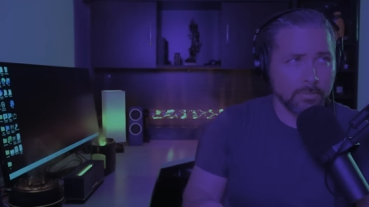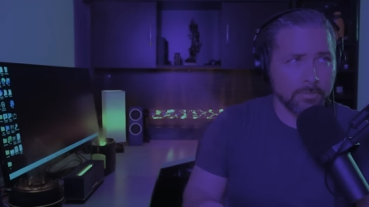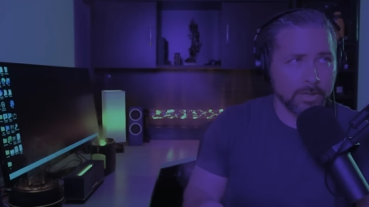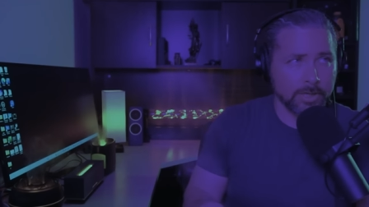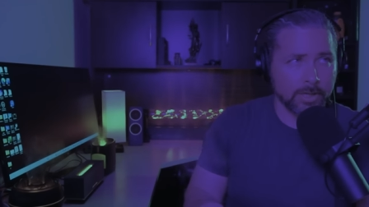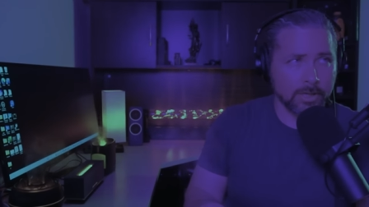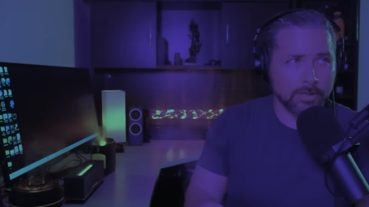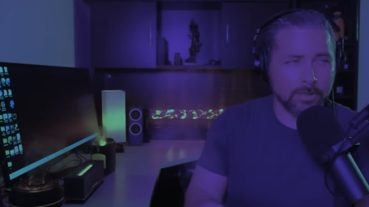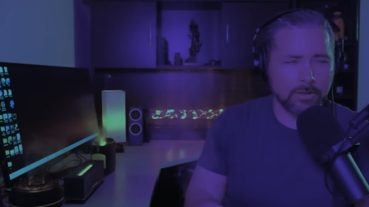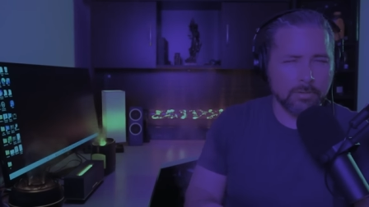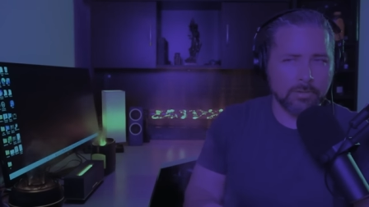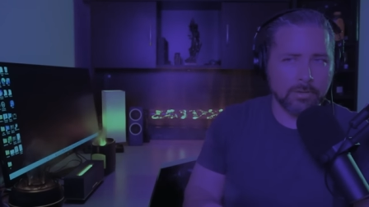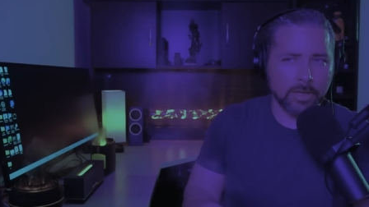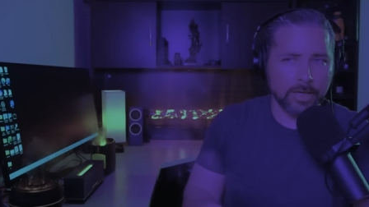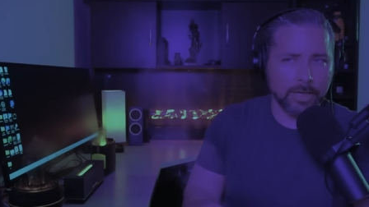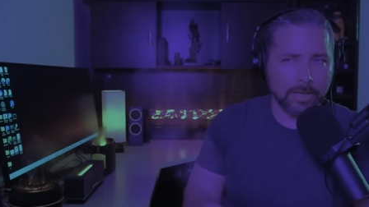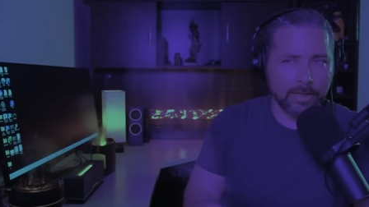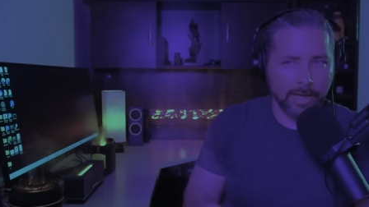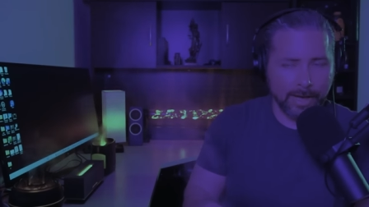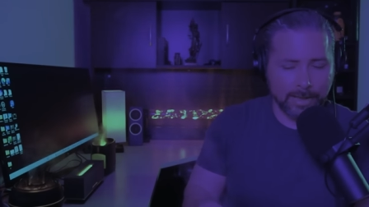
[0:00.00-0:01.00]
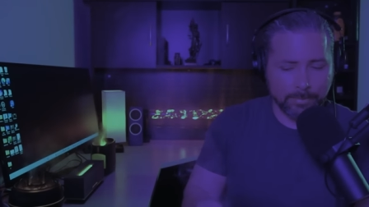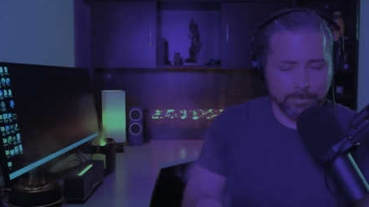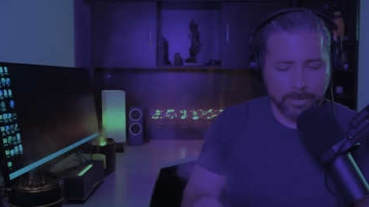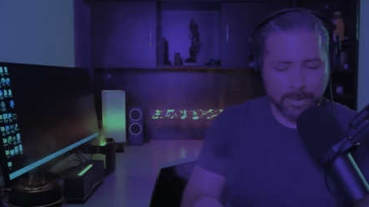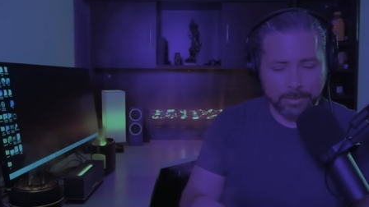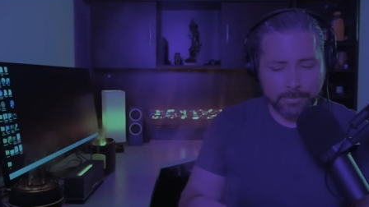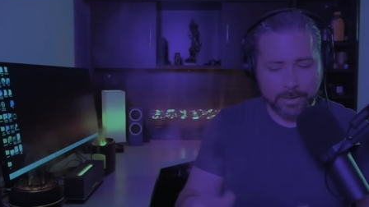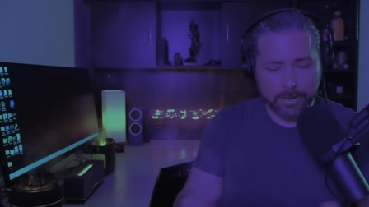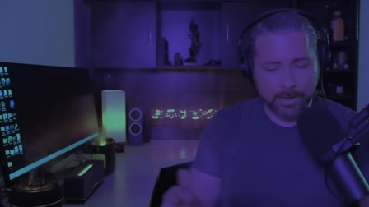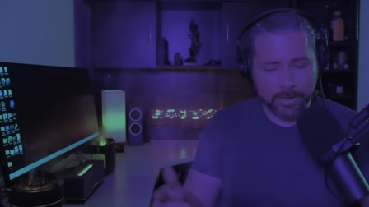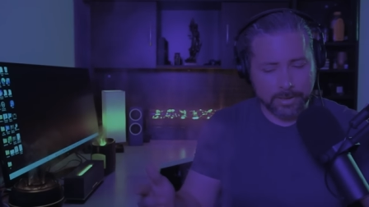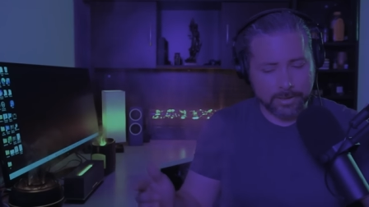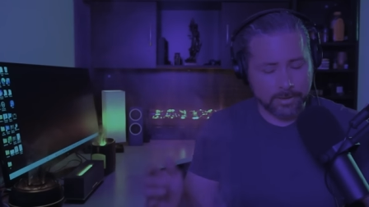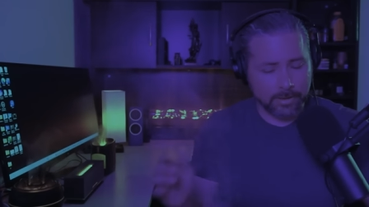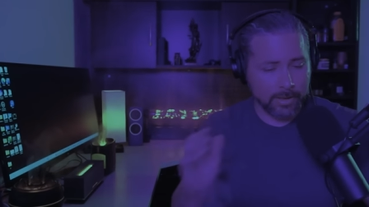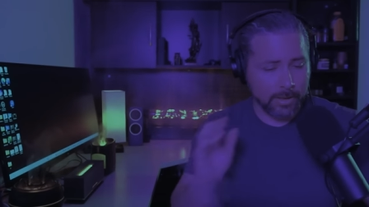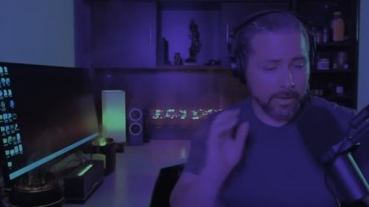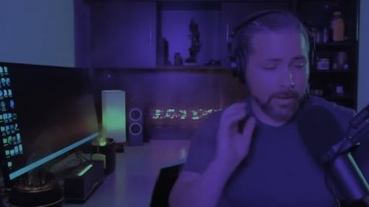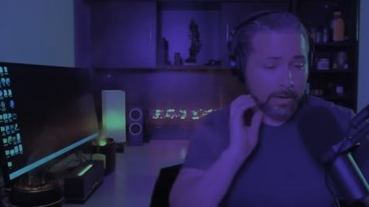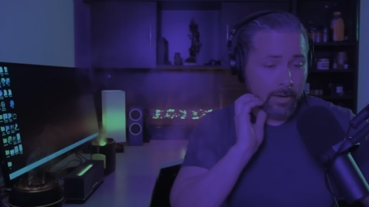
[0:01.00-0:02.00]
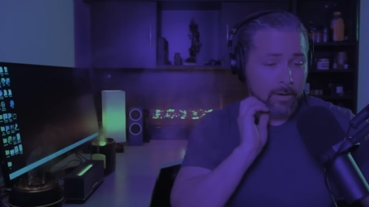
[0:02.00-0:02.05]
because you think that maybe this,